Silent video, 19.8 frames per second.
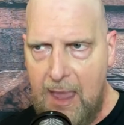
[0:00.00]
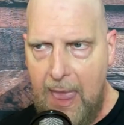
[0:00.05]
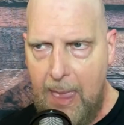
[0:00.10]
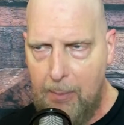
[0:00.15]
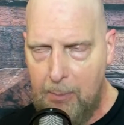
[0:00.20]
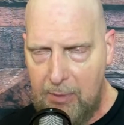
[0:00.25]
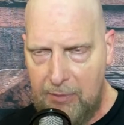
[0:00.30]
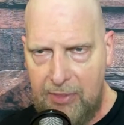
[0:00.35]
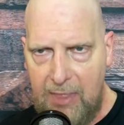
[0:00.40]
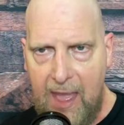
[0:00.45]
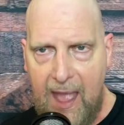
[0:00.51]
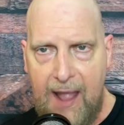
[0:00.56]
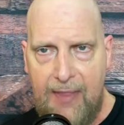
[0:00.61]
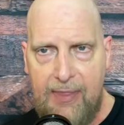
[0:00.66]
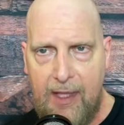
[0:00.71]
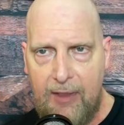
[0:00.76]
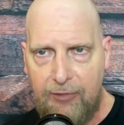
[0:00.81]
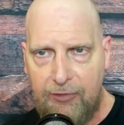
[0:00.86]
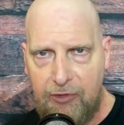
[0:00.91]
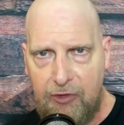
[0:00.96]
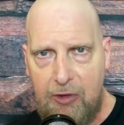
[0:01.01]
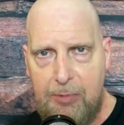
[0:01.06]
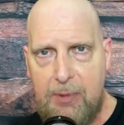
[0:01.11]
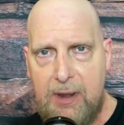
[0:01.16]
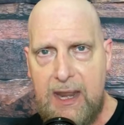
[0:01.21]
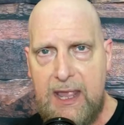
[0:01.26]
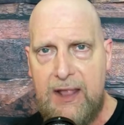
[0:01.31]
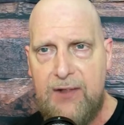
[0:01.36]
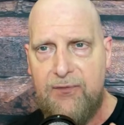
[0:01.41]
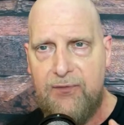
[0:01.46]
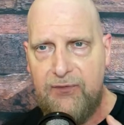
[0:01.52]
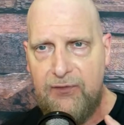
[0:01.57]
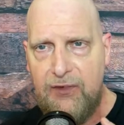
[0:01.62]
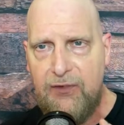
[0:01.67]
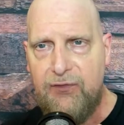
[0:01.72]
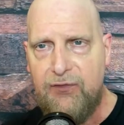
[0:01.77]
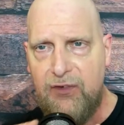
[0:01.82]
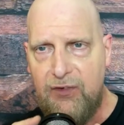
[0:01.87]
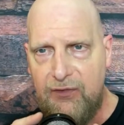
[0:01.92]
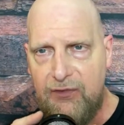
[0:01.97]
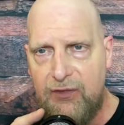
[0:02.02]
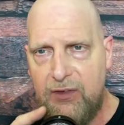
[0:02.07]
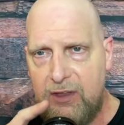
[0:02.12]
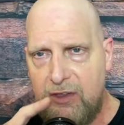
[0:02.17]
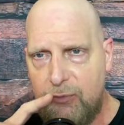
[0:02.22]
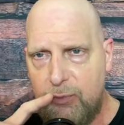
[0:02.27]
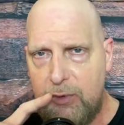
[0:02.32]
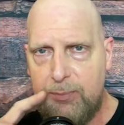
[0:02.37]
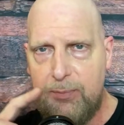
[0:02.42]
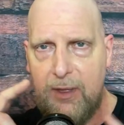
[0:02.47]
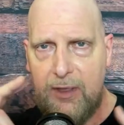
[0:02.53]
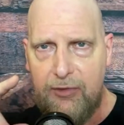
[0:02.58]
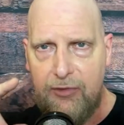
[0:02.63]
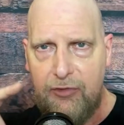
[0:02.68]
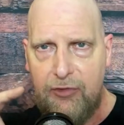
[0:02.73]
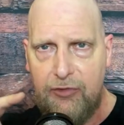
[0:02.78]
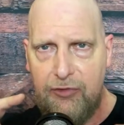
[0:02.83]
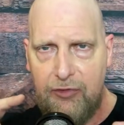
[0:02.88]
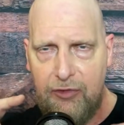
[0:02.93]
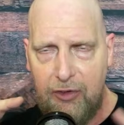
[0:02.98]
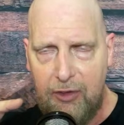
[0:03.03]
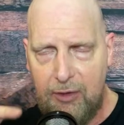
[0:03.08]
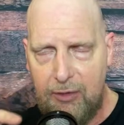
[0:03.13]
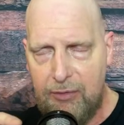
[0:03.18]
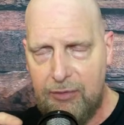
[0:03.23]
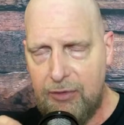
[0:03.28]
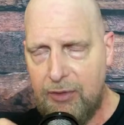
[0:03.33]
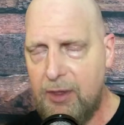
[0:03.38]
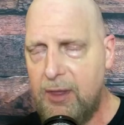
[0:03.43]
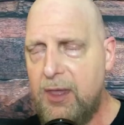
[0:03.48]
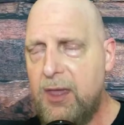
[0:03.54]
And with that, that's too many furs with my tooth.